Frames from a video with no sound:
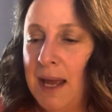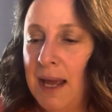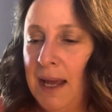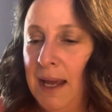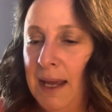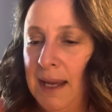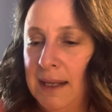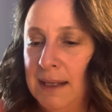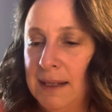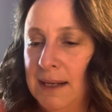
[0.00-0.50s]

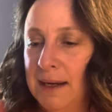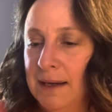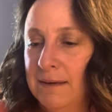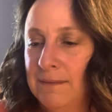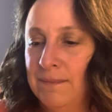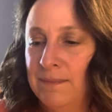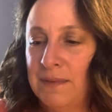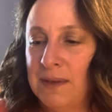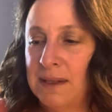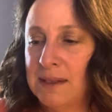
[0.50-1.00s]
And um,
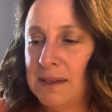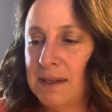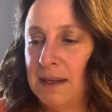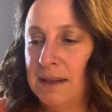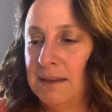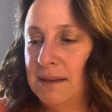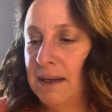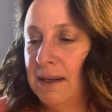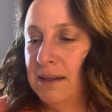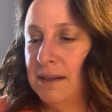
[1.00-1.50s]
the,
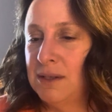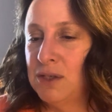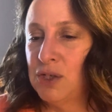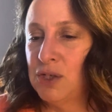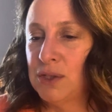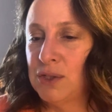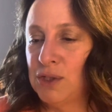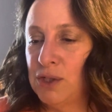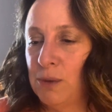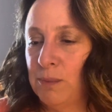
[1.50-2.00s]
it's
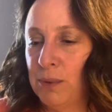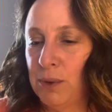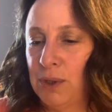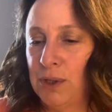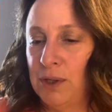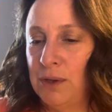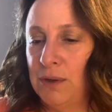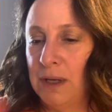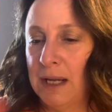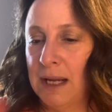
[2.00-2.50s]
just super
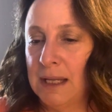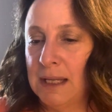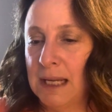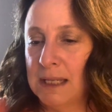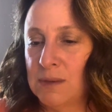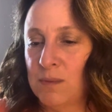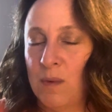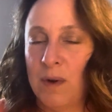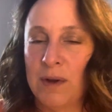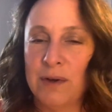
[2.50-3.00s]
cute. Again,
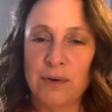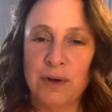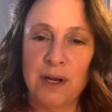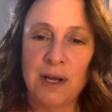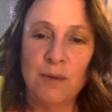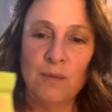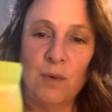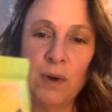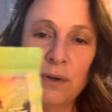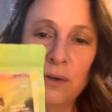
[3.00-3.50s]
that's Wondering
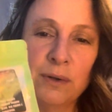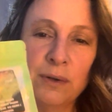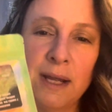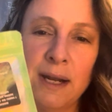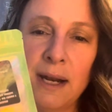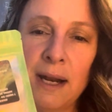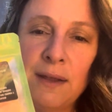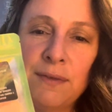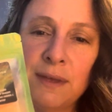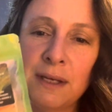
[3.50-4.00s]
in Wonderland.
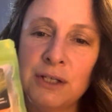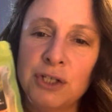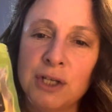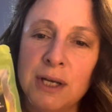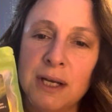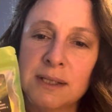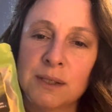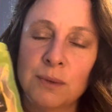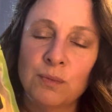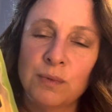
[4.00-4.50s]
And I think she
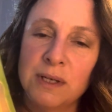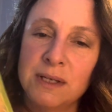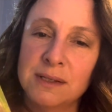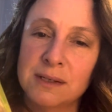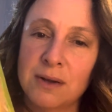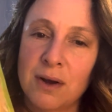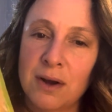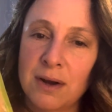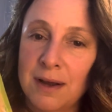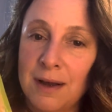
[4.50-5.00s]
has a
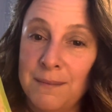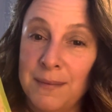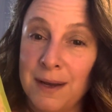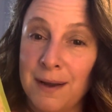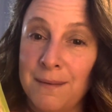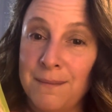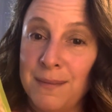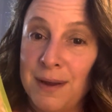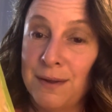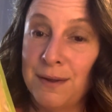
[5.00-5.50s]
restock coming
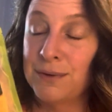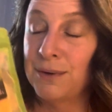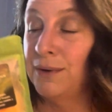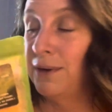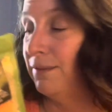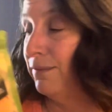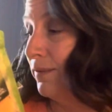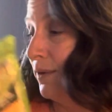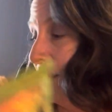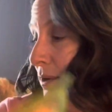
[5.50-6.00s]
up May
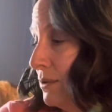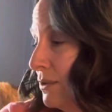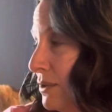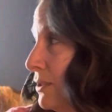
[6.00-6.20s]
31st.